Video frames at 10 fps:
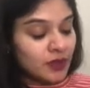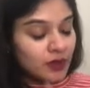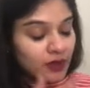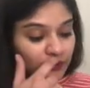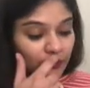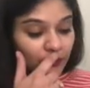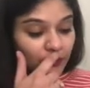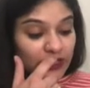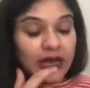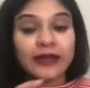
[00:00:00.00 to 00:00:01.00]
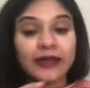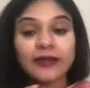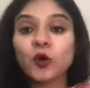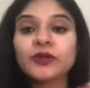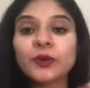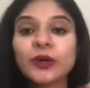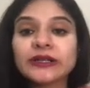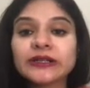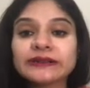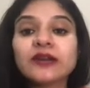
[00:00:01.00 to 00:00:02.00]
So I hope you
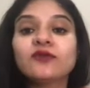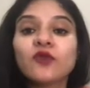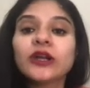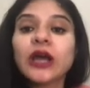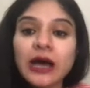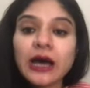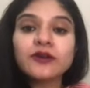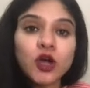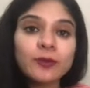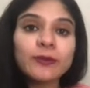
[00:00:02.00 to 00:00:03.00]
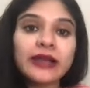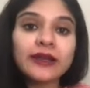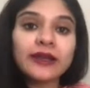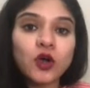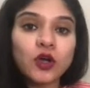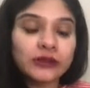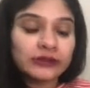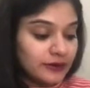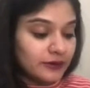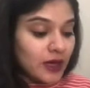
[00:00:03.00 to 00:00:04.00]
understand what are non-metallic oxides.
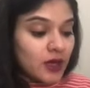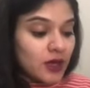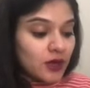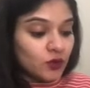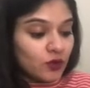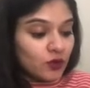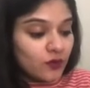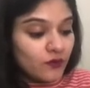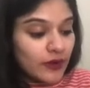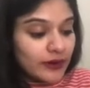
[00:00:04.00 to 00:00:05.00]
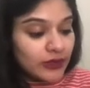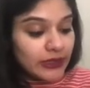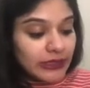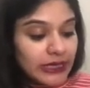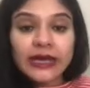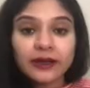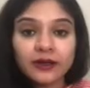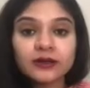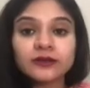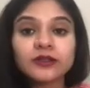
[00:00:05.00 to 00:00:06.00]
So when we read again,
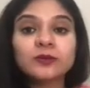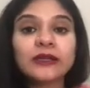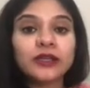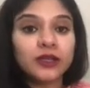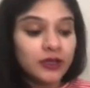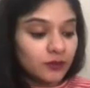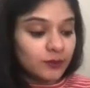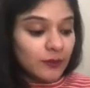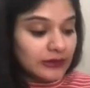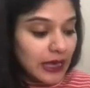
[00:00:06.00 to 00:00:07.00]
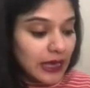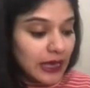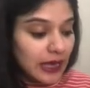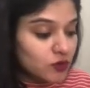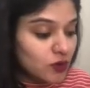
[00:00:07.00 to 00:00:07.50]
this method is by the action of